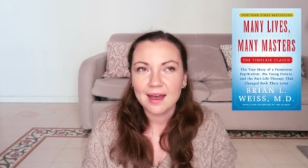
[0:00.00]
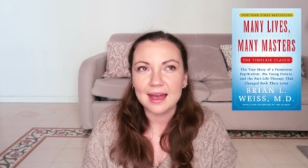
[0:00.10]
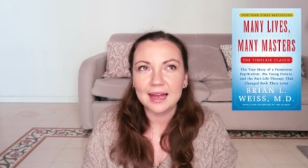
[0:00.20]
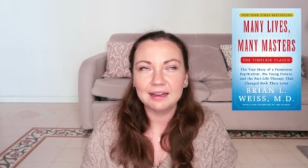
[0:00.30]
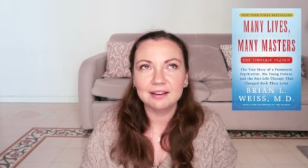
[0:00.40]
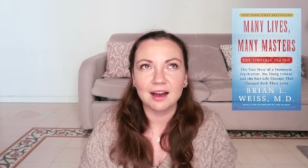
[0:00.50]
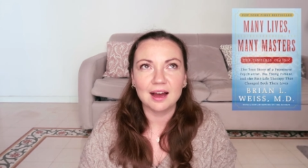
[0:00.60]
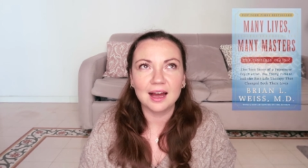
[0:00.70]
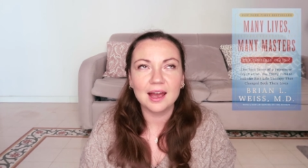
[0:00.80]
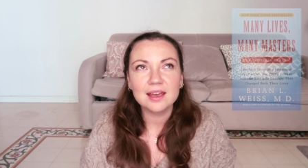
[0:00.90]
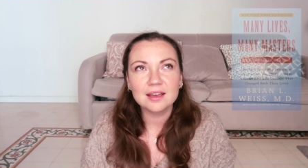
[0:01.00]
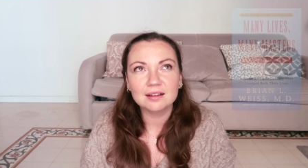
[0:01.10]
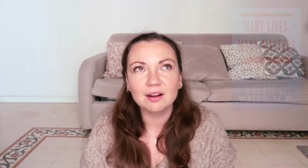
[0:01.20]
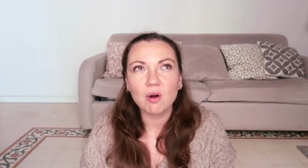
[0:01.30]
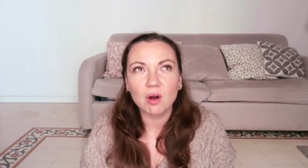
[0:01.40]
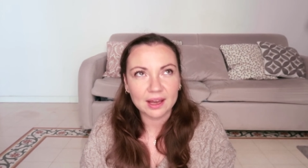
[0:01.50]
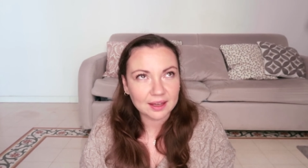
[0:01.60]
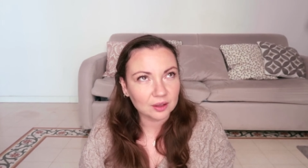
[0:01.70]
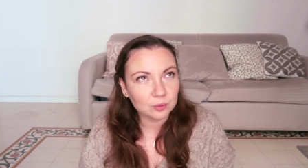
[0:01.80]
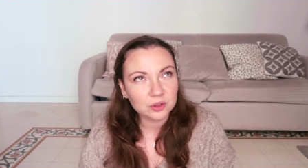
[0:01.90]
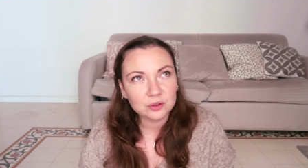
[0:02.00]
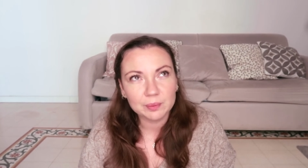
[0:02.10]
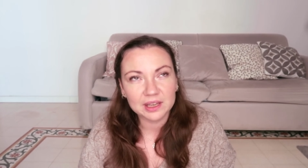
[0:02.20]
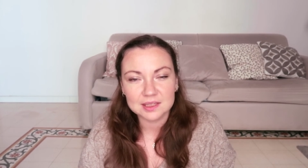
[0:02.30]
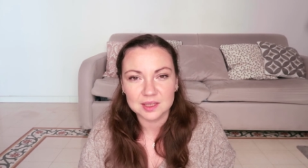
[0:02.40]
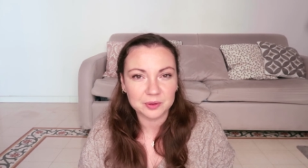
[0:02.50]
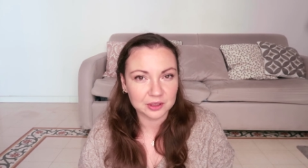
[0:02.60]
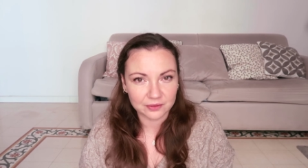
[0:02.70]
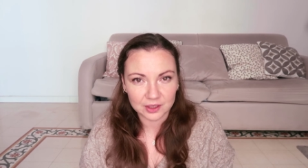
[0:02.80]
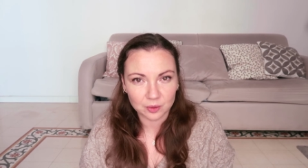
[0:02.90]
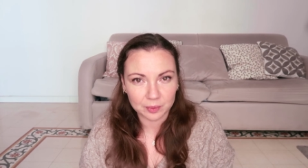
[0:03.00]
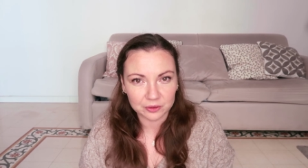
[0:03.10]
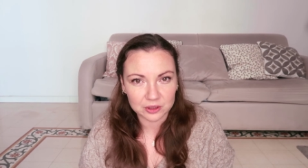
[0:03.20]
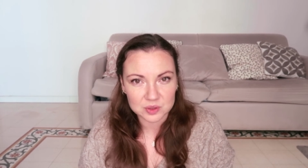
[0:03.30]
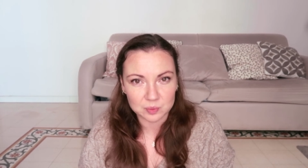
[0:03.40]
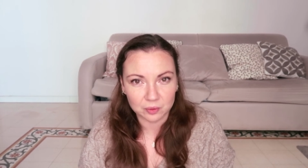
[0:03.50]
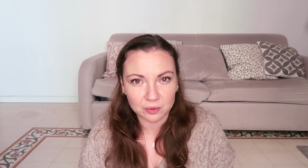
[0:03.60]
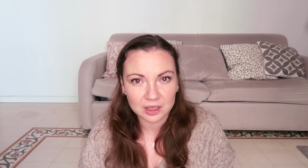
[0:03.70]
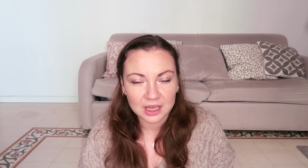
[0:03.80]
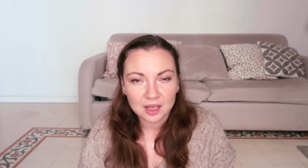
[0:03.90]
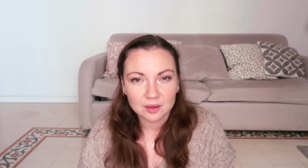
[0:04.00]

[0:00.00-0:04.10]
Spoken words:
And I, again, want to make a separate video about this book